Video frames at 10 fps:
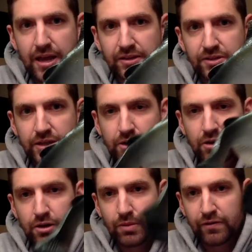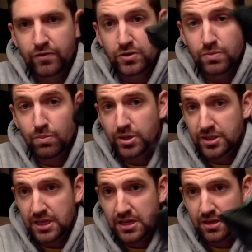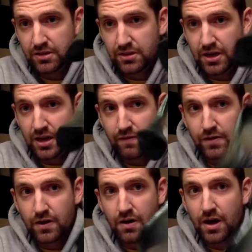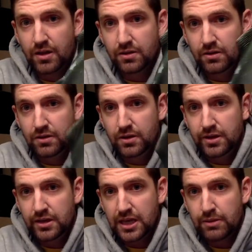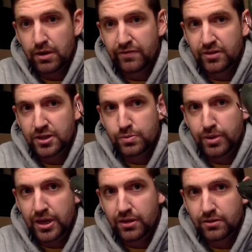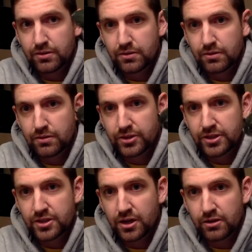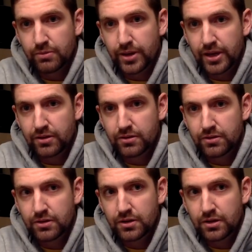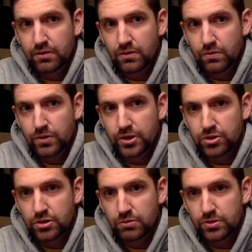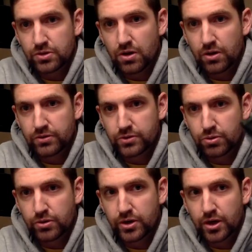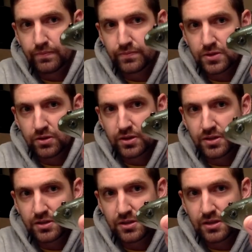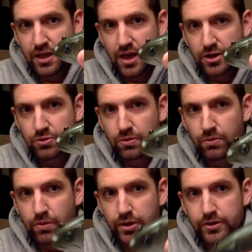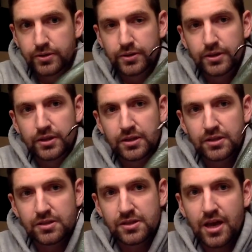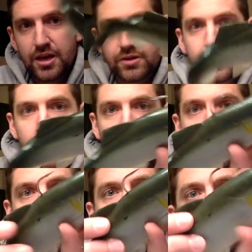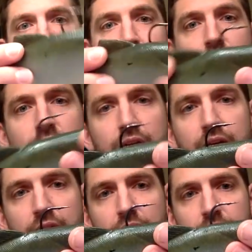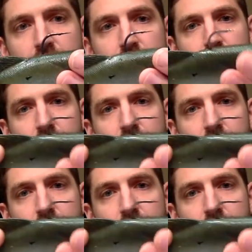a stinger hook. My first muskie that I ever caught came off of this bait, this color bait, which it was all torn up. So this isn't the actual one. This is the IU color, and